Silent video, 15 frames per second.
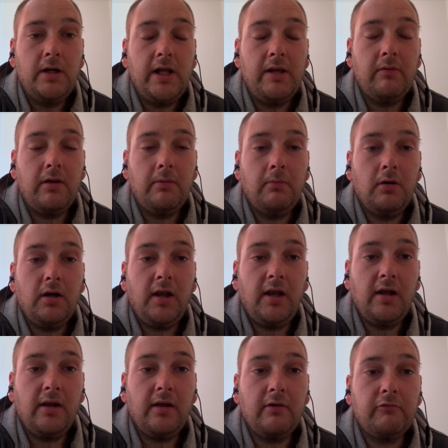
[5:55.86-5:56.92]
Anyway, my
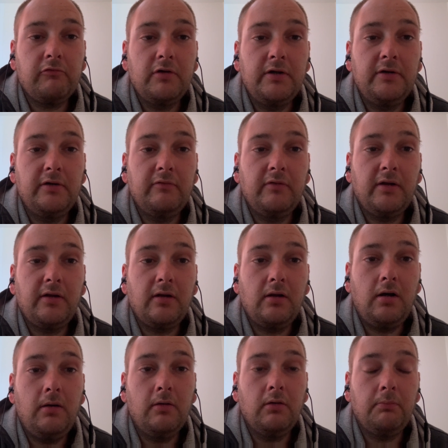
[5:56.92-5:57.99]
schizophrenia is
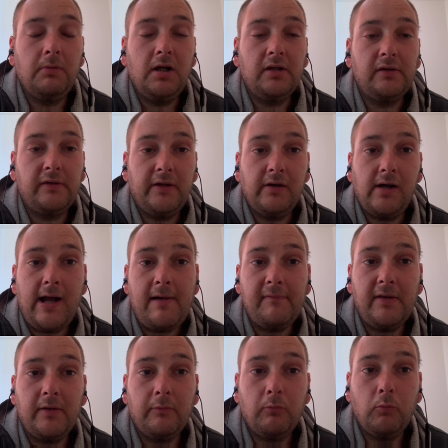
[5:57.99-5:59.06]
a lot better today. I
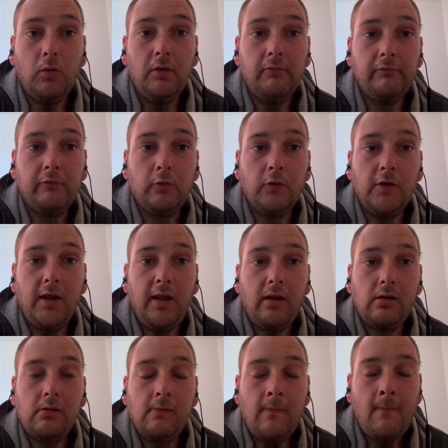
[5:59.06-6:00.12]
haven't had one voice,
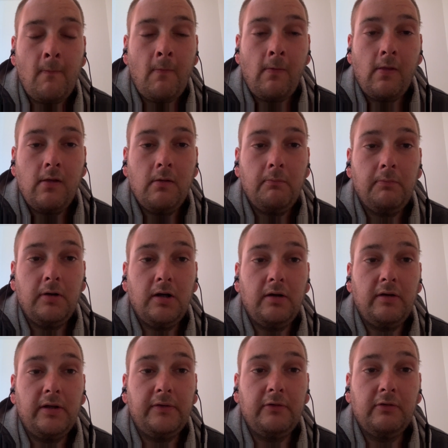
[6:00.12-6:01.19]

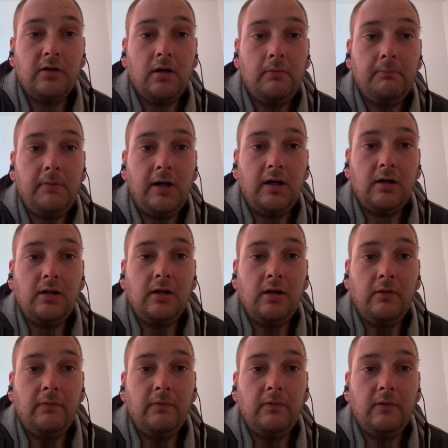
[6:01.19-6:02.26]
but I do come back
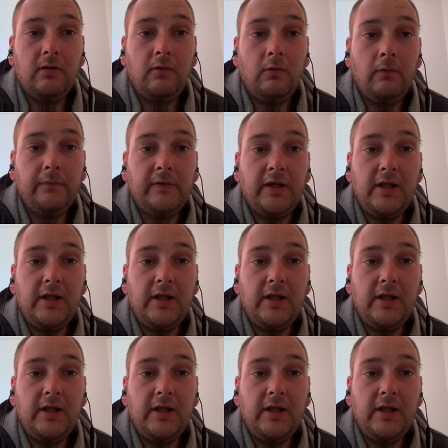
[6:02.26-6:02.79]
and on